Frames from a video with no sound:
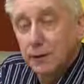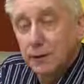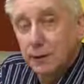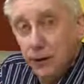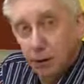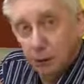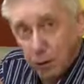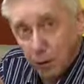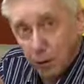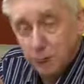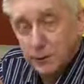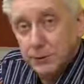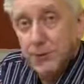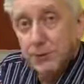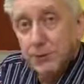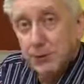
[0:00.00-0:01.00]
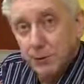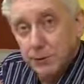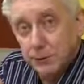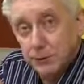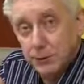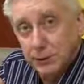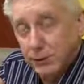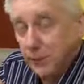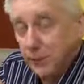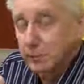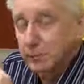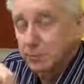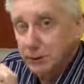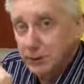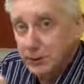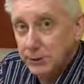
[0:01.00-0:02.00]
they'll want a business case,
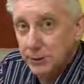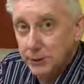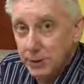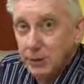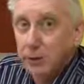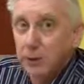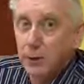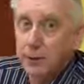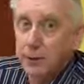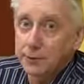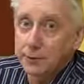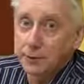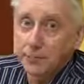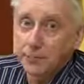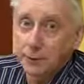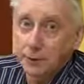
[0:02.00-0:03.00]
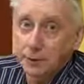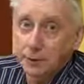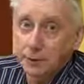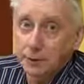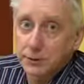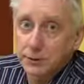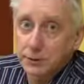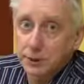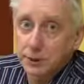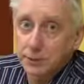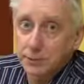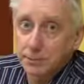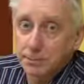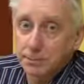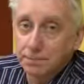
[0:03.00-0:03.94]
particularly where there is money at stake.